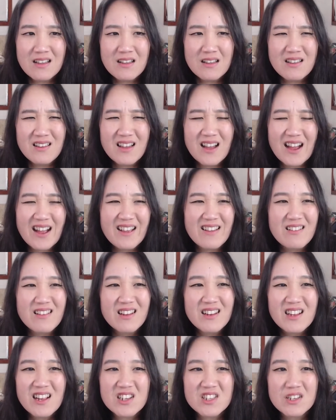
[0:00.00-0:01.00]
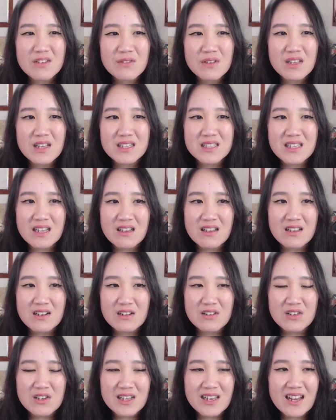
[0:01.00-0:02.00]
yeah, I didn't actually realize that, you know,
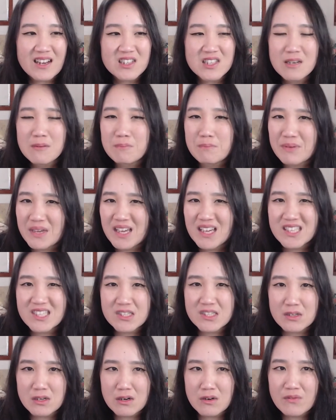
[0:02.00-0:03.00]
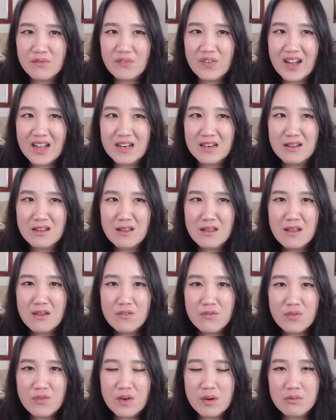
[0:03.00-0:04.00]
you can actually be a certified
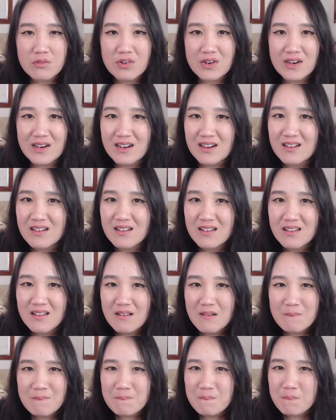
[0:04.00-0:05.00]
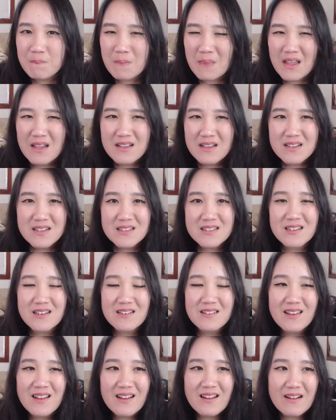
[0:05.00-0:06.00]
film critic. So
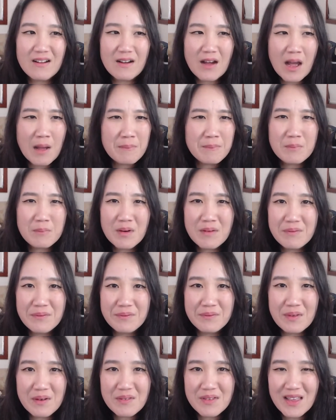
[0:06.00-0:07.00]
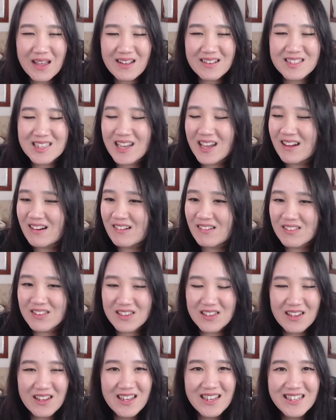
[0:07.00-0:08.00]
yeah, what would that entail?
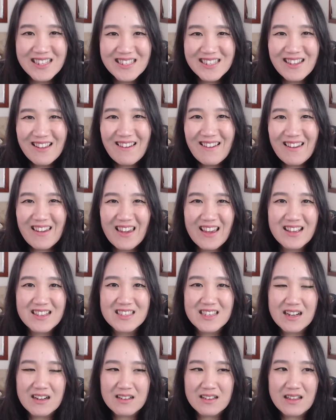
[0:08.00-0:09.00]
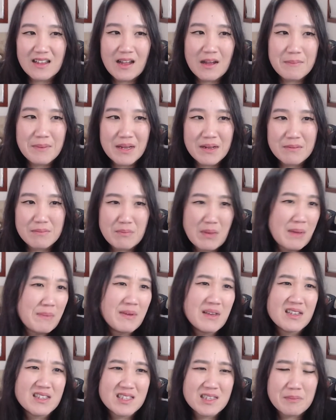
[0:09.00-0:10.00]
Exactly. I mean,
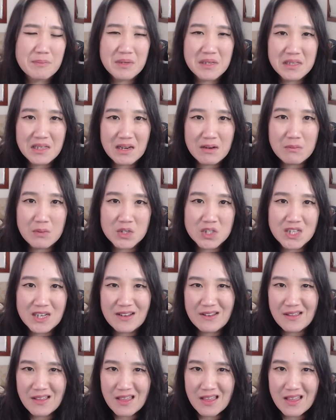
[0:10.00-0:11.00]
maybe it's something like watching